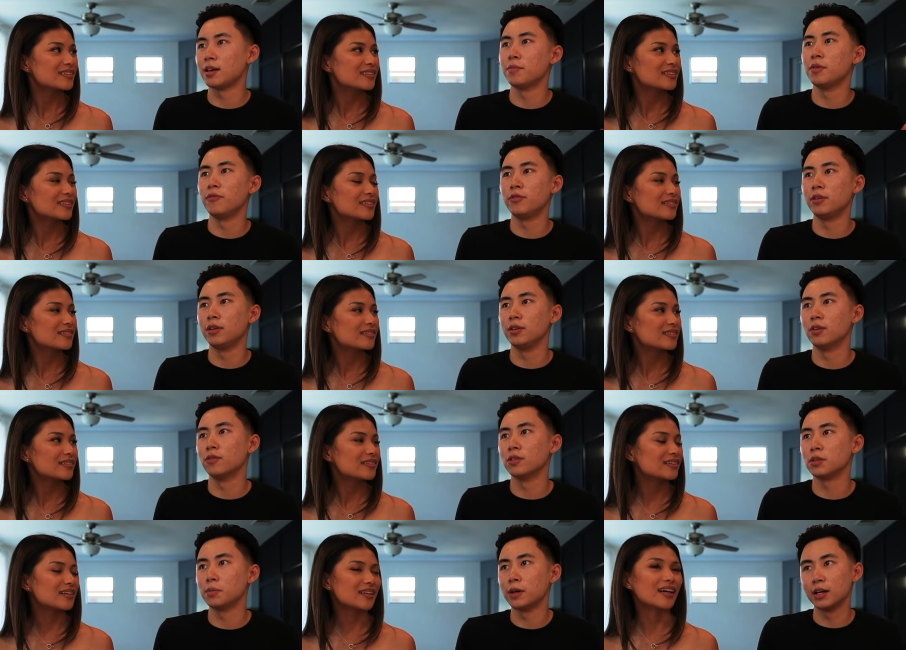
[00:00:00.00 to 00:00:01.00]
Speaker 1: I've been feeling
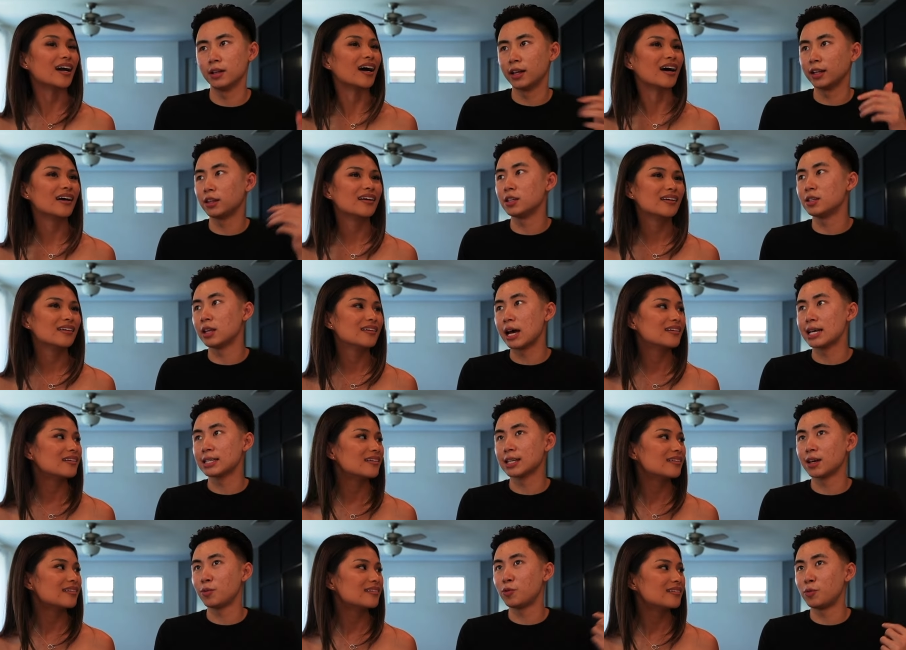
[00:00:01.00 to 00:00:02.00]
nervous about it. Like this
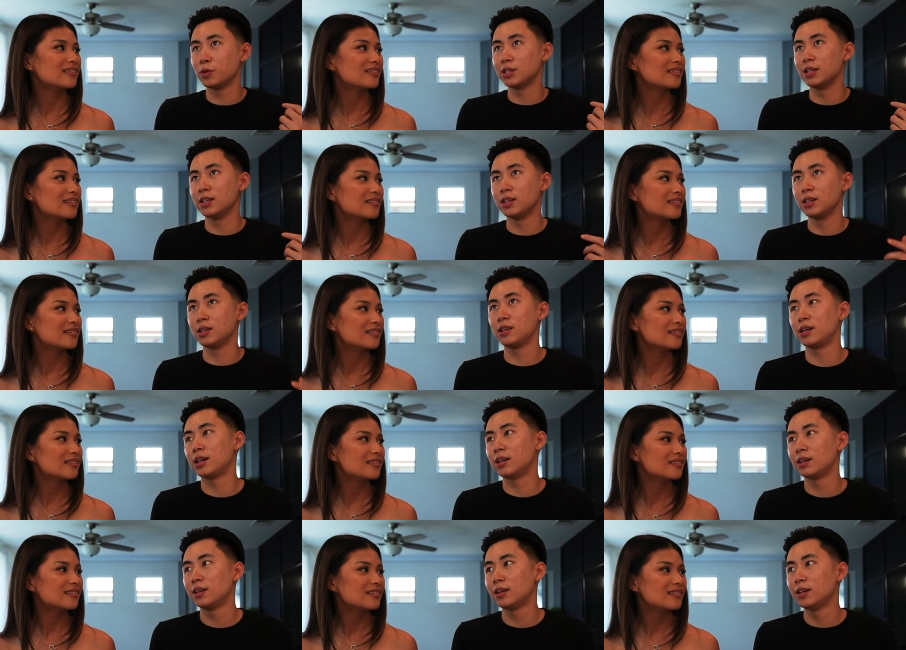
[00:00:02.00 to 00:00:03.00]
last time we went to
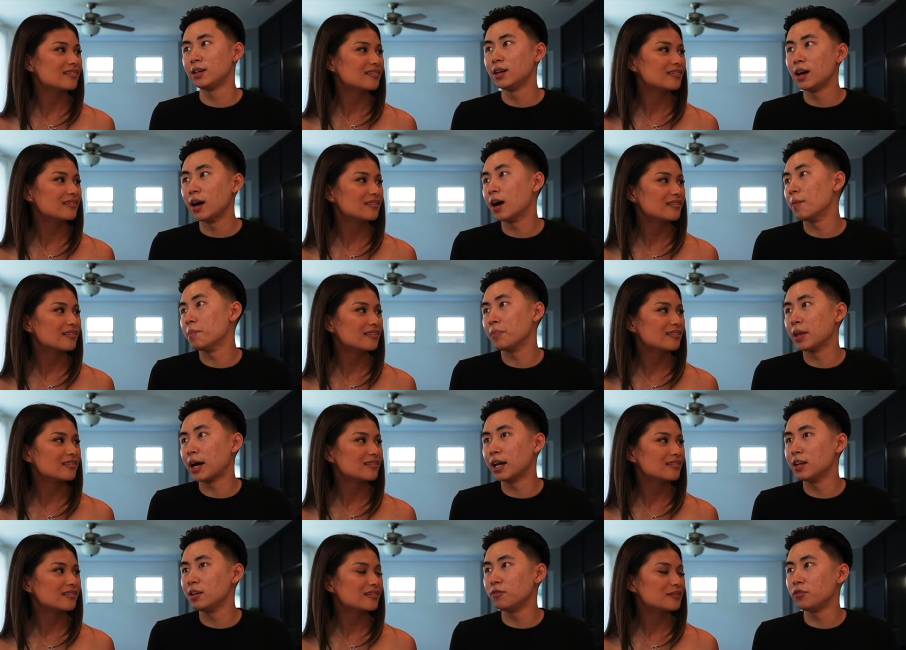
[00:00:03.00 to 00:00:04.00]
Disneyland,
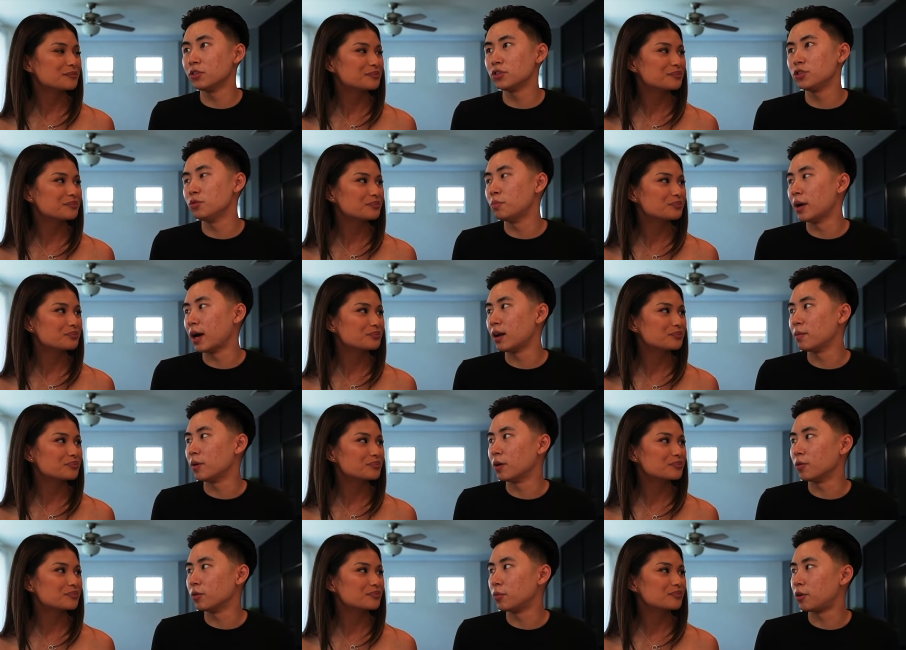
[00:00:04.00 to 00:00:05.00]
I didn't feel too bad
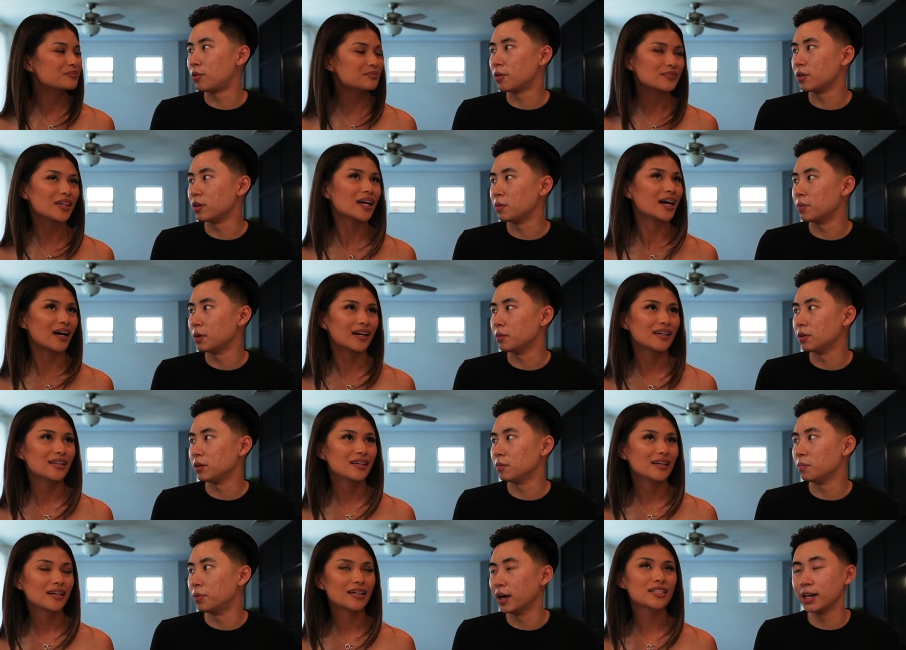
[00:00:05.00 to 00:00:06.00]
about recording in public.
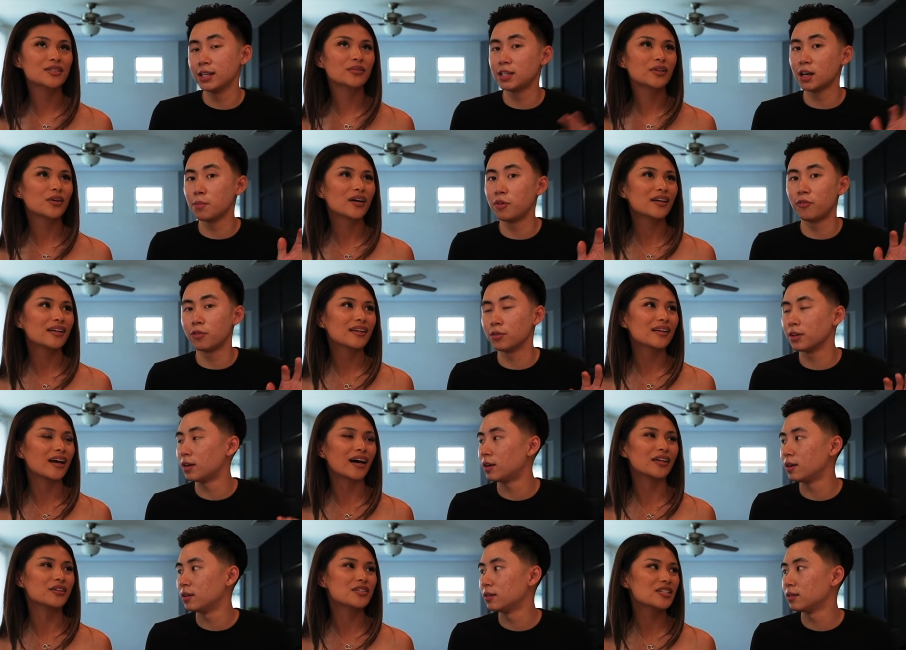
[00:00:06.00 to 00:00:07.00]
Speaker 2: But anytime before that.
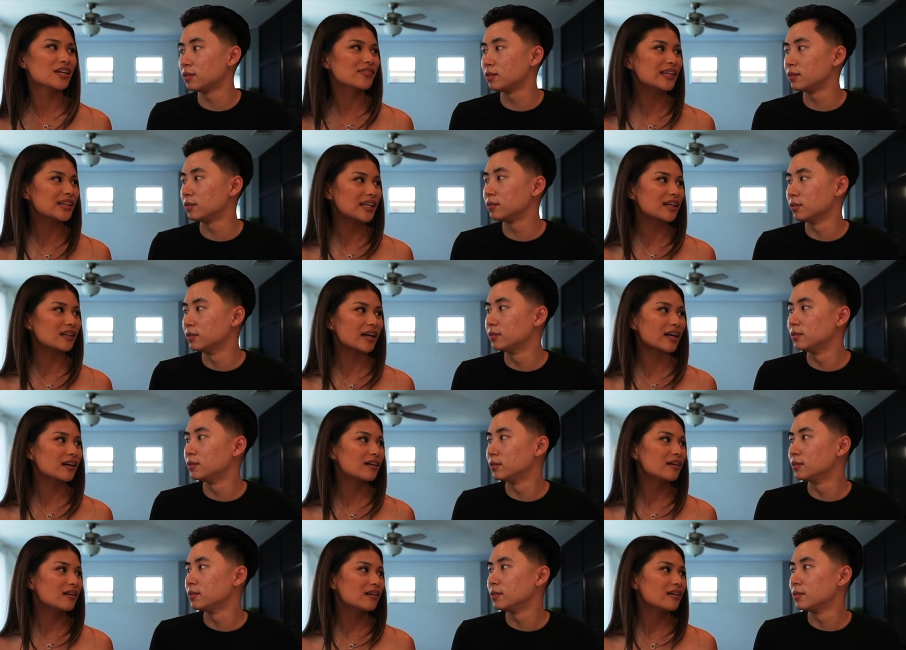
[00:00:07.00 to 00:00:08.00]
Yeah, you just have to think
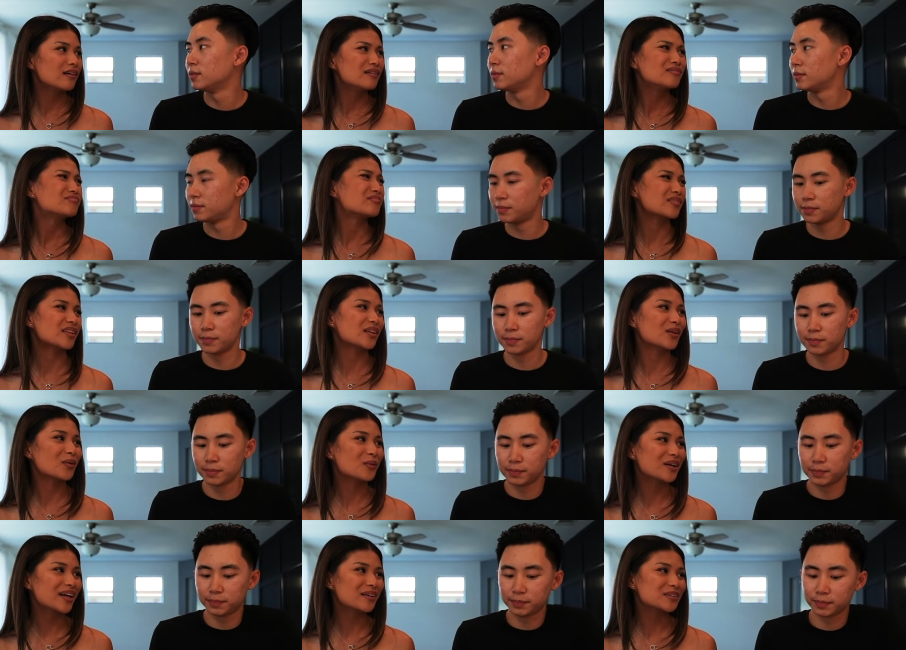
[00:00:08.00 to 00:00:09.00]
like, no
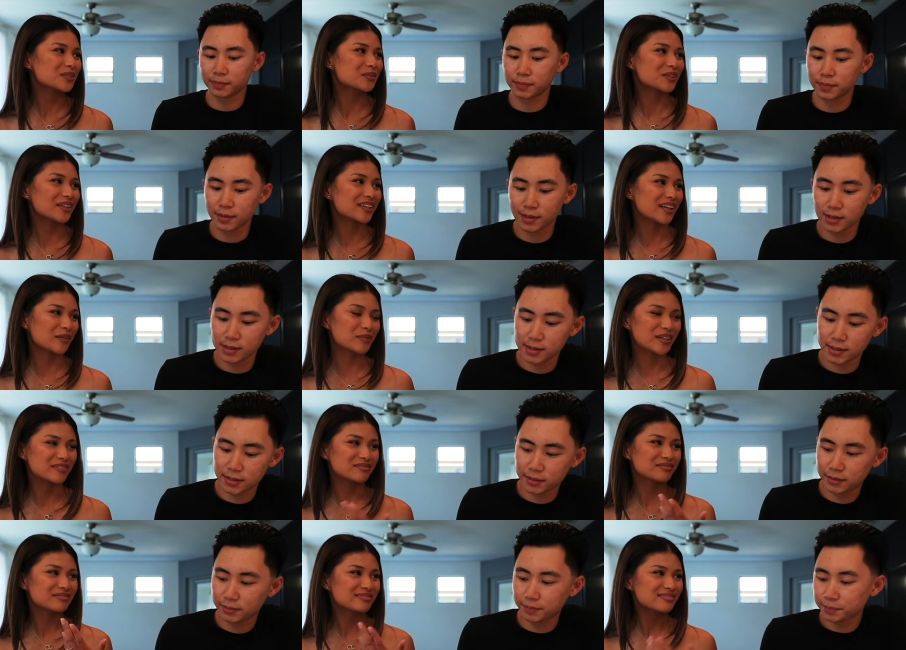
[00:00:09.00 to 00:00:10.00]
one else really, I
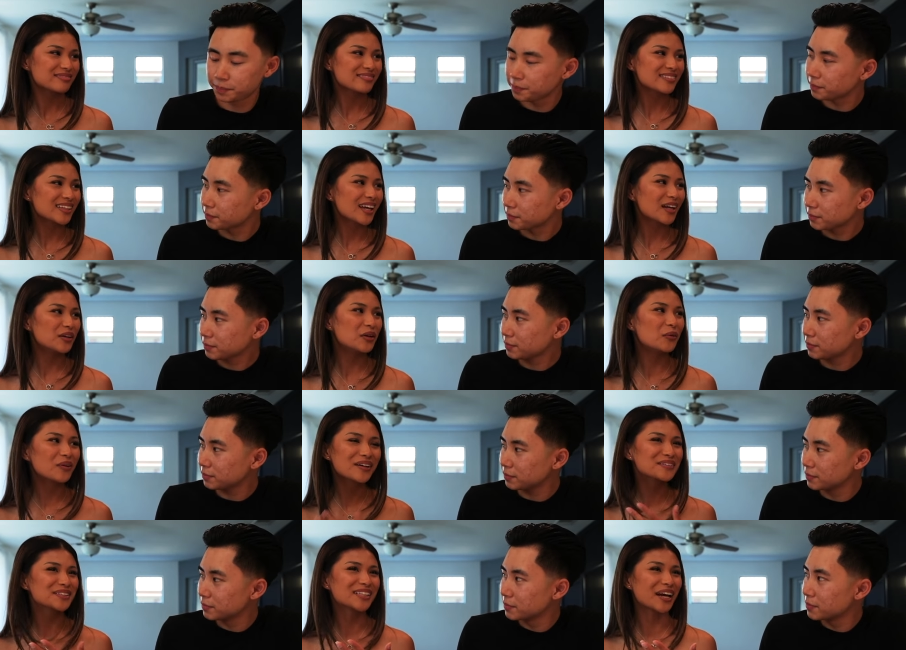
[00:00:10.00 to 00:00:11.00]
mean, no
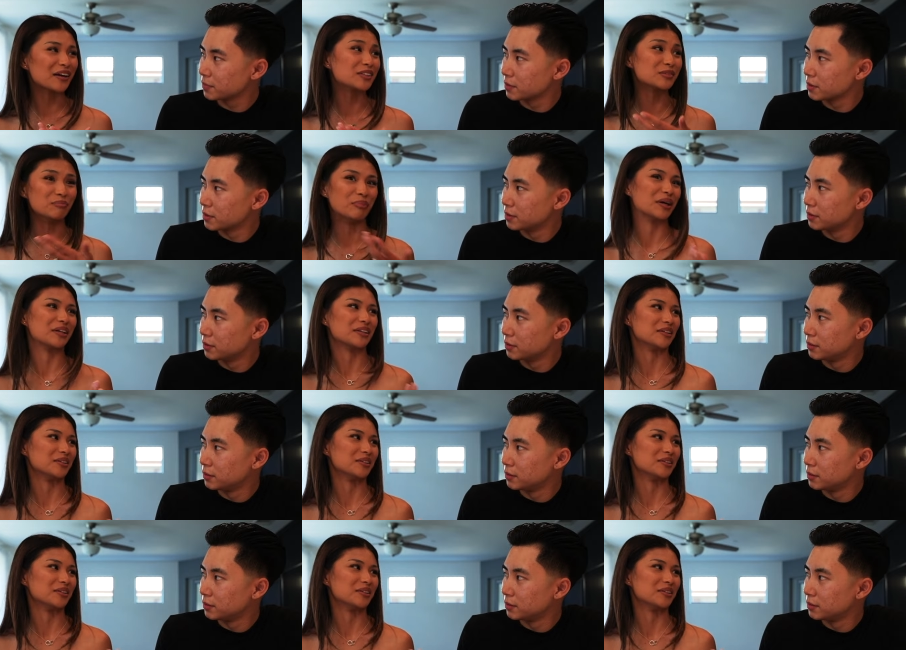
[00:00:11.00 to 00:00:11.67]
one else cares but